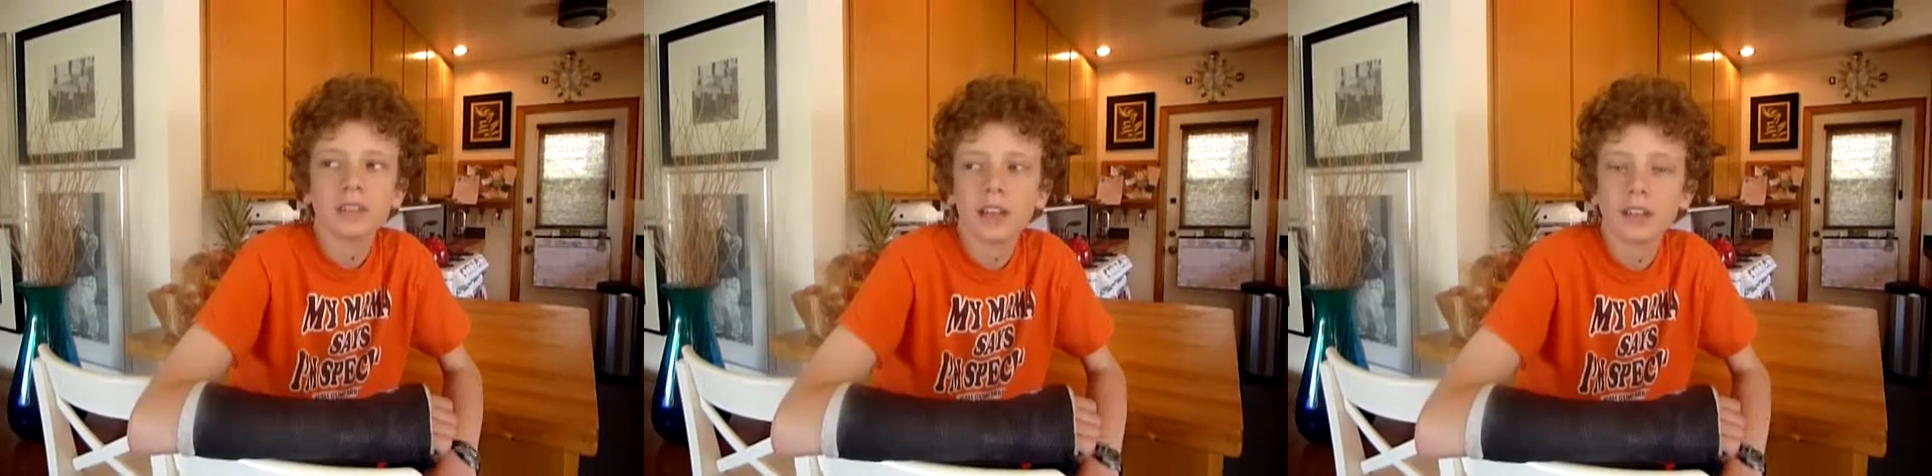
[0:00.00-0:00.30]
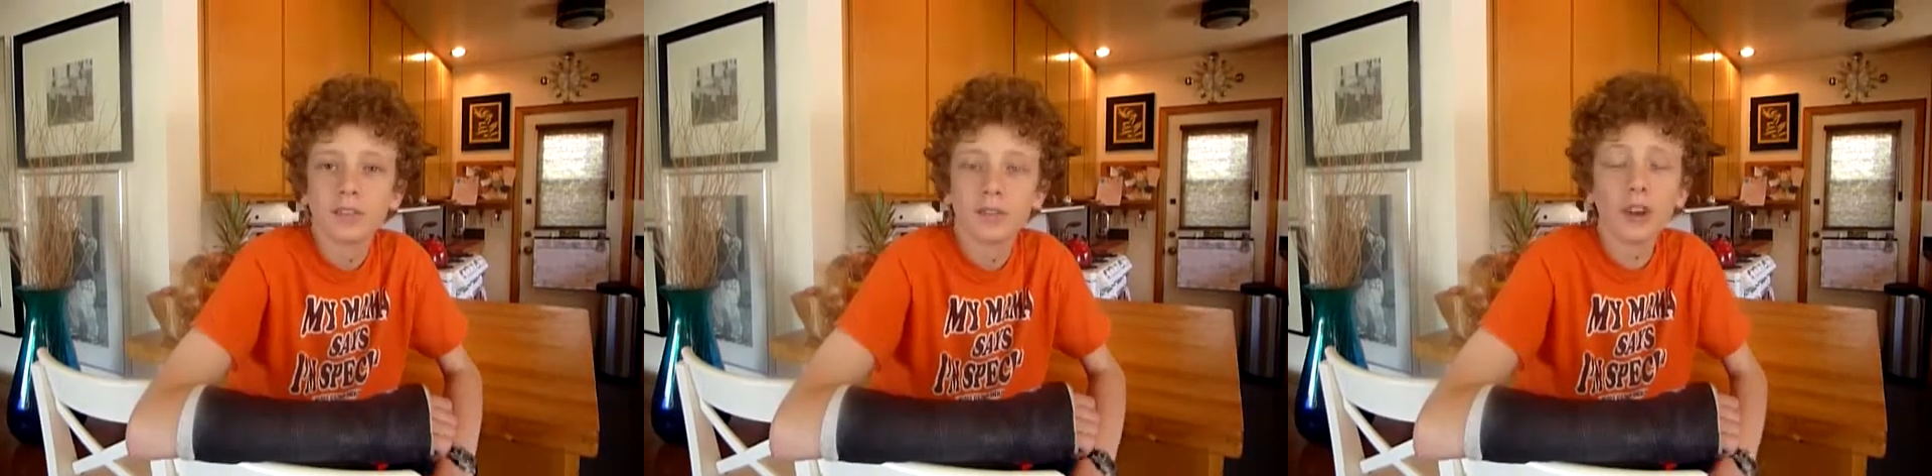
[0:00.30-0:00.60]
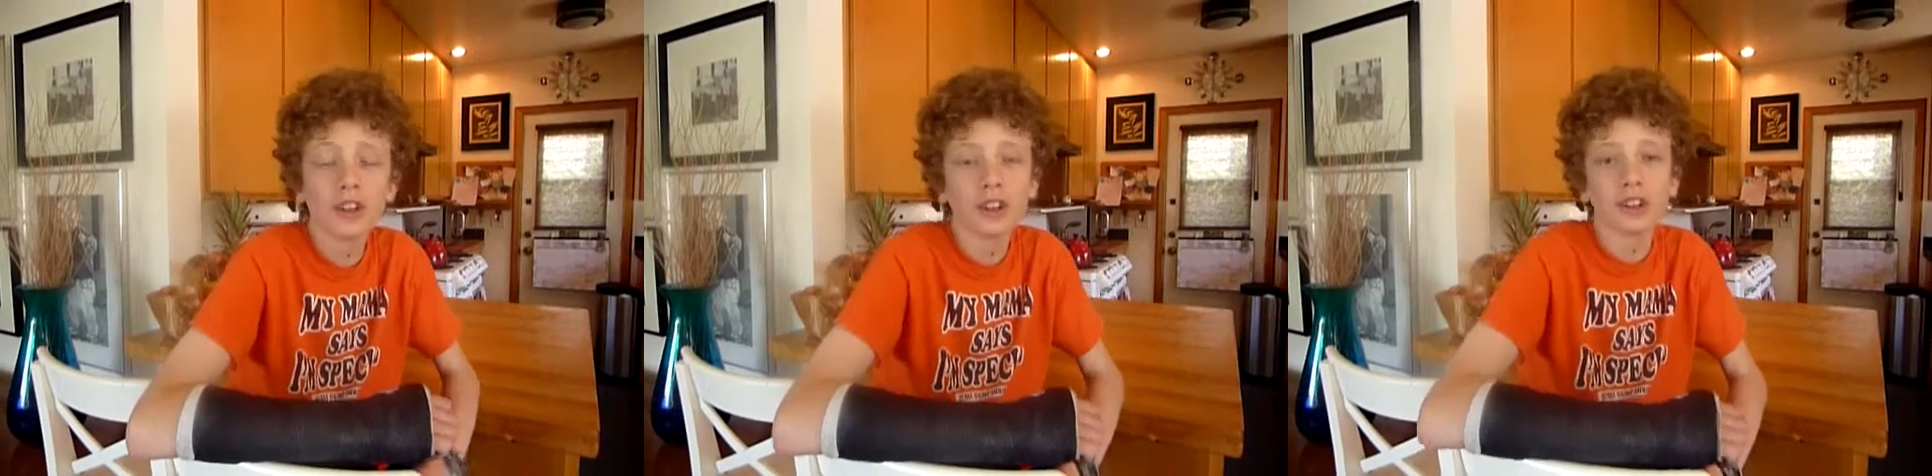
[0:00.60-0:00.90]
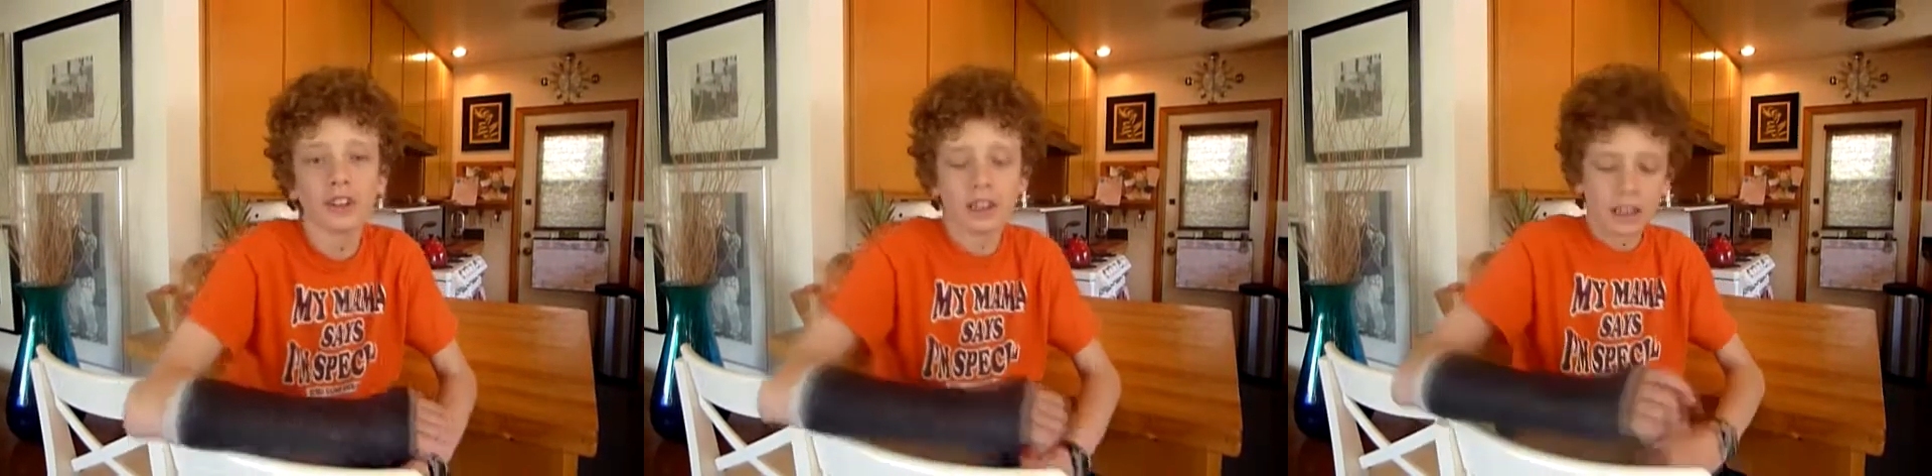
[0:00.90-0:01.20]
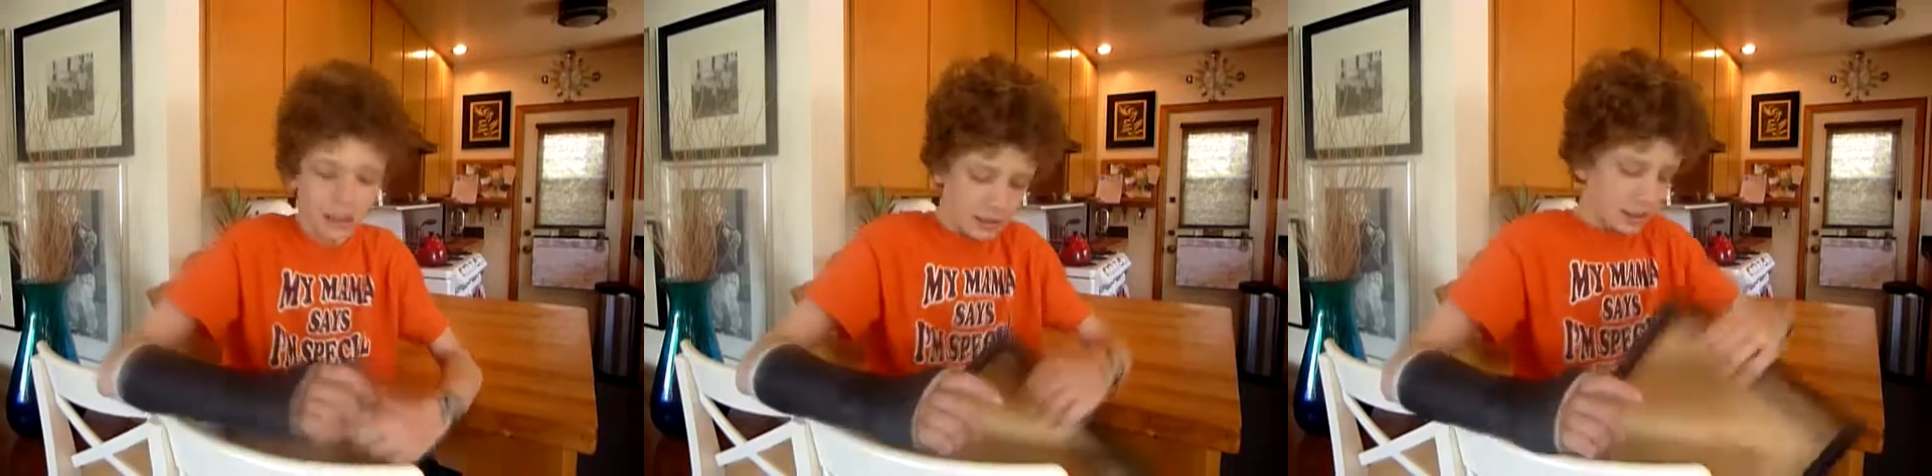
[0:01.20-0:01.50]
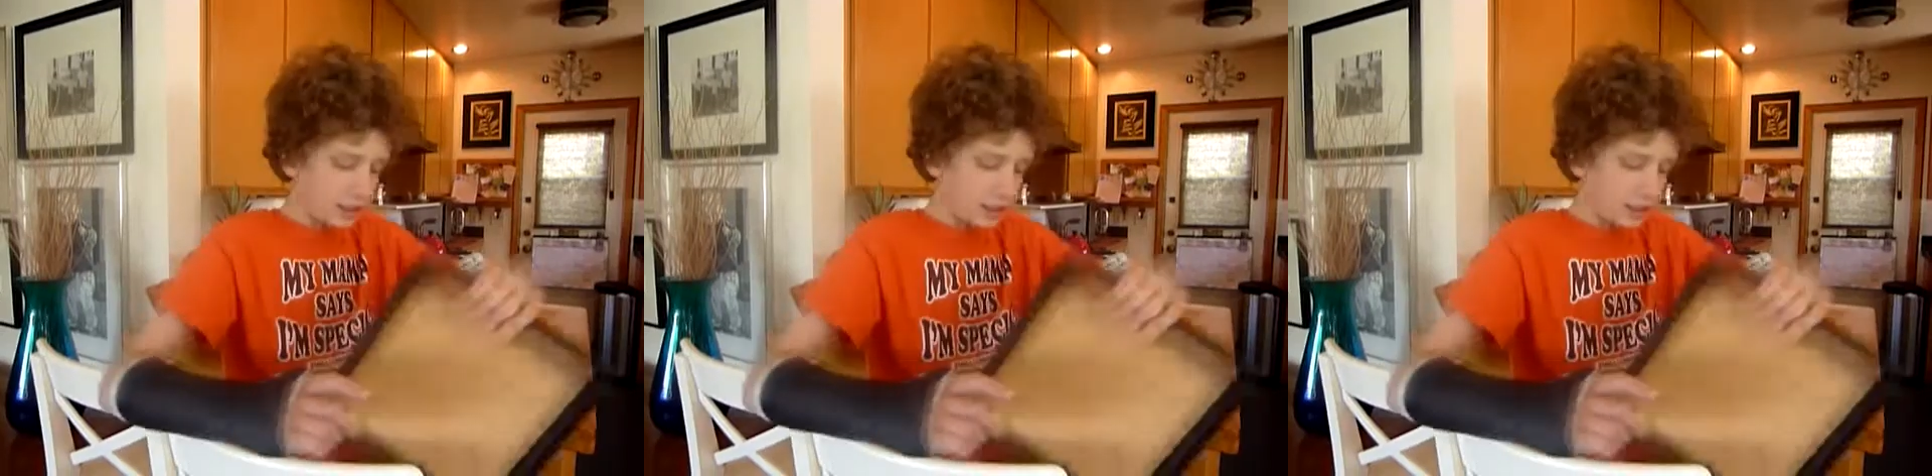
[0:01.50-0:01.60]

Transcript: At a very early age, I